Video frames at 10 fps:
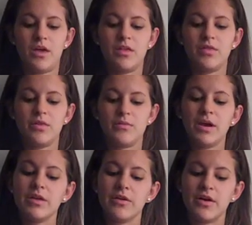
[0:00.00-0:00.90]
In the
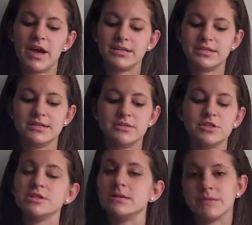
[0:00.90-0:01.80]
regular class,
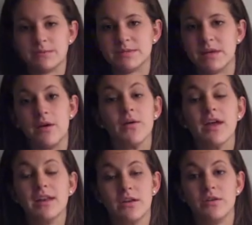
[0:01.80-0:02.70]
she'll sometimes say,
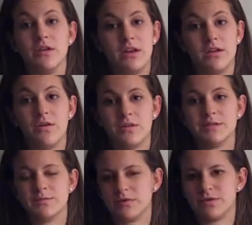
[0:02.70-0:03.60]
okay, now you need to know
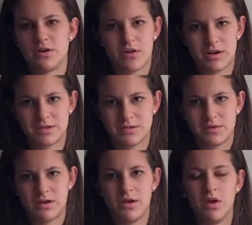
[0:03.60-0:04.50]
this, put a star next to
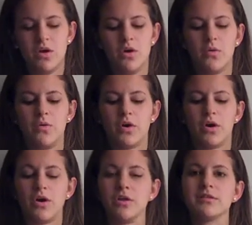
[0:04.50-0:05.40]
it.
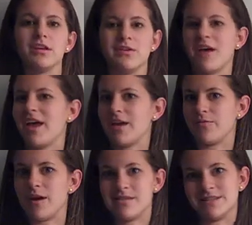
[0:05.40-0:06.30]
Or, hey,
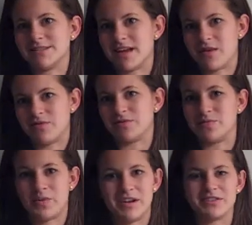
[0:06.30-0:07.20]
write this down, there's
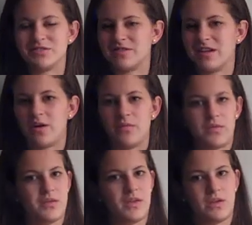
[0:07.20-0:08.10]
one extra thing I
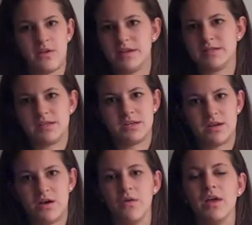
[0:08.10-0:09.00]
really think you guys need
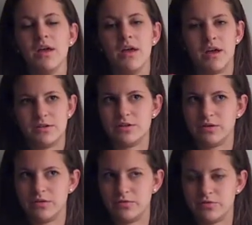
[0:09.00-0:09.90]
to know. And
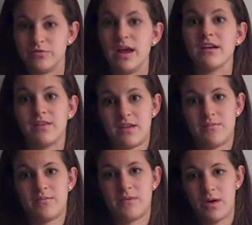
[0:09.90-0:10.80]
she'll direct
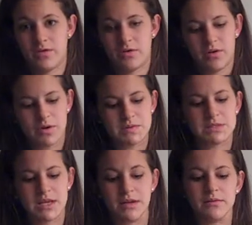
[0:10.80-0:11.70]
them on their
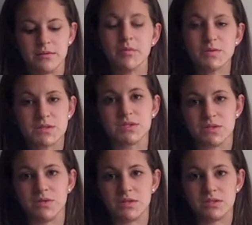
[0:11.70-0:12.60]
notes. And most of the
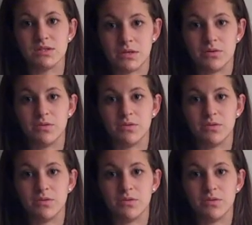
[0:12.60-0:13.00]
students